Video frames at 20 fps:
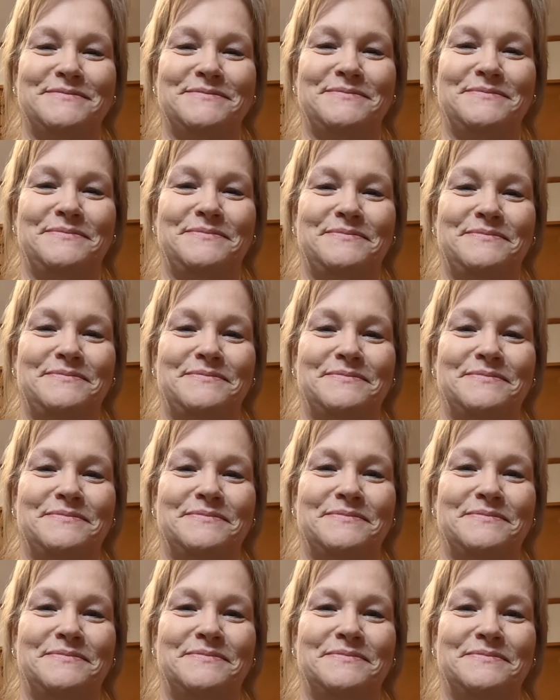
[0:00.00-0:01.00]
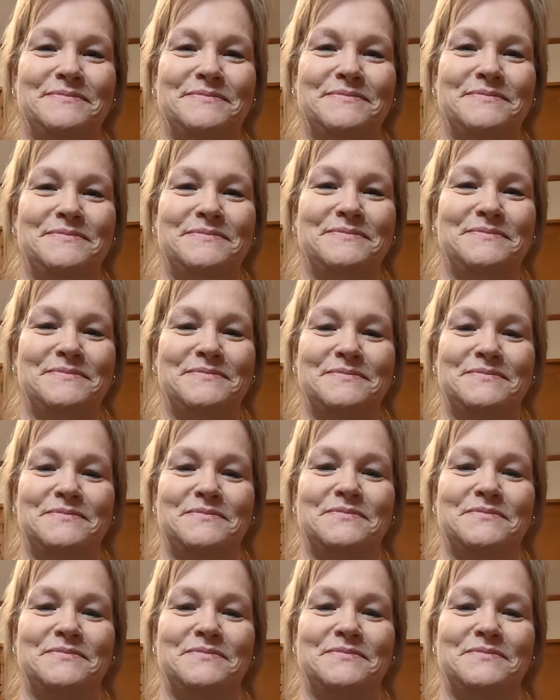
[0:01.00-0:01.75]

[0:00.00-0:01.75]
No one is speaking in this clip.